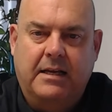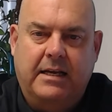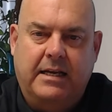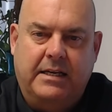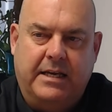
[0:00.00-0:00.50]

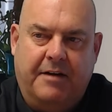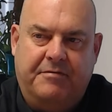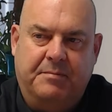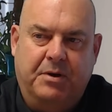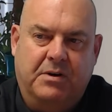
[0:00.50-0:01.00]
you have to
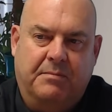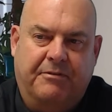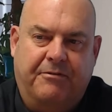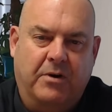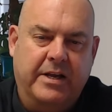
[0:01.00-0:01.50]
build it
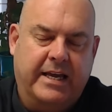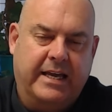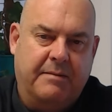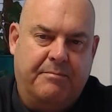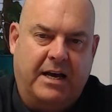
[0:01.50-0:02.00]
before you can
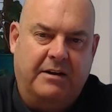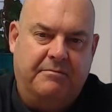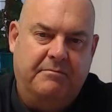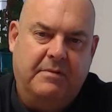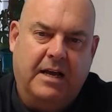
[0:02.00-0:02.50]
get paid
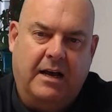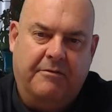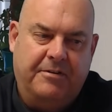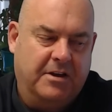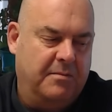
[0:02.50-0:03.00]

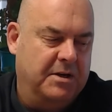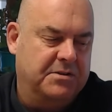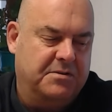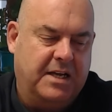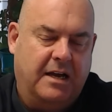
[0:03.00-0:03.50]
for the
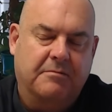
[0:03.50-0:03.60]
commercial scale.